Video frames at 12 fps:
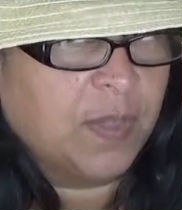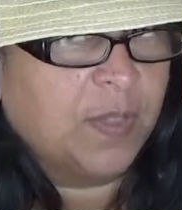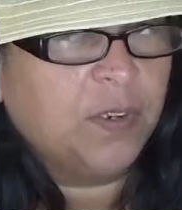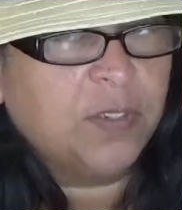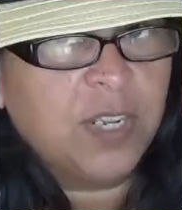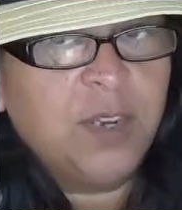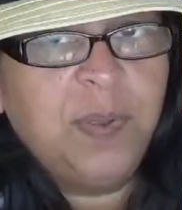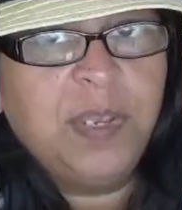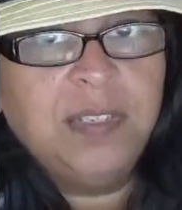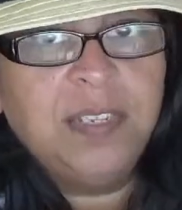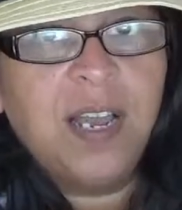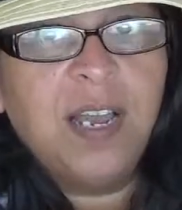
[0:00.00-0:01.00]
there's going to
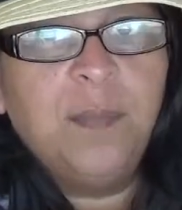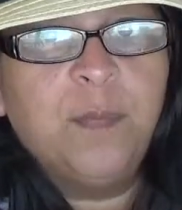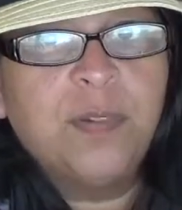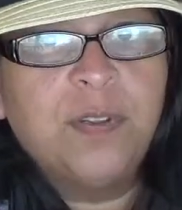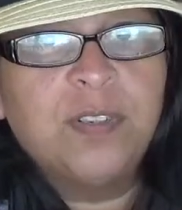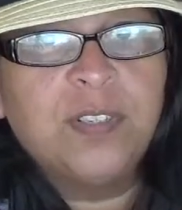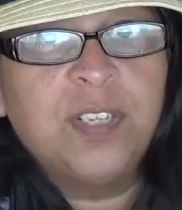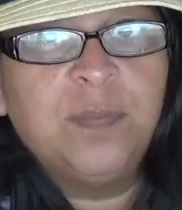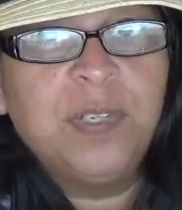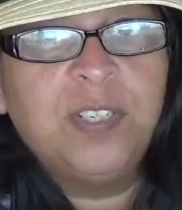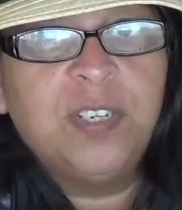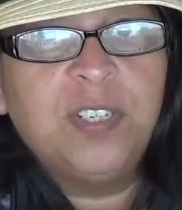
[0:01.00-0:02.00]
be a time where there's going to
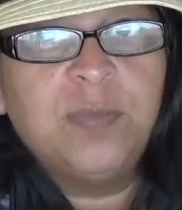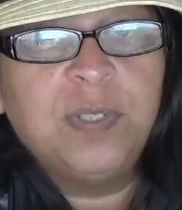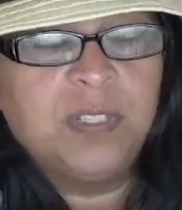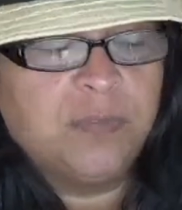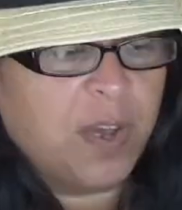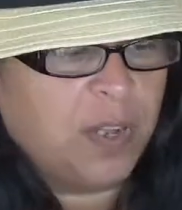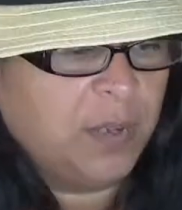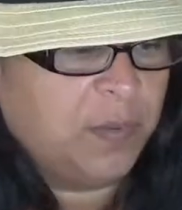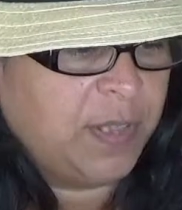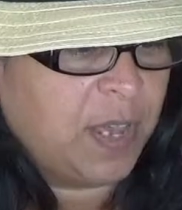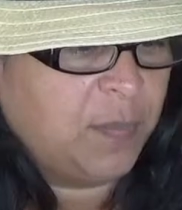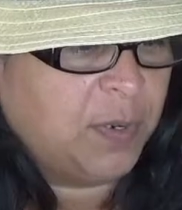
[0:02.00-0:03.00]
be judgments falling
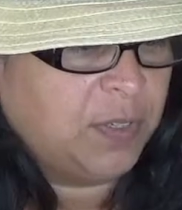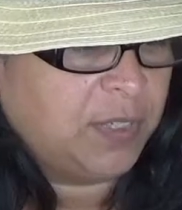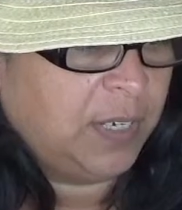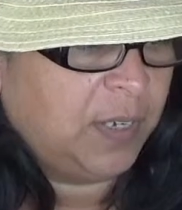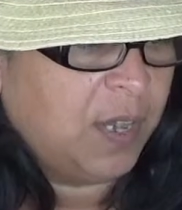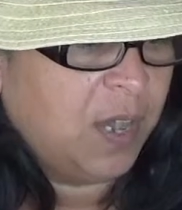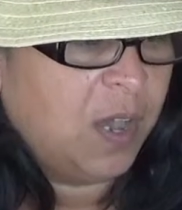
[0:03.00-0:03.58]
without mercy.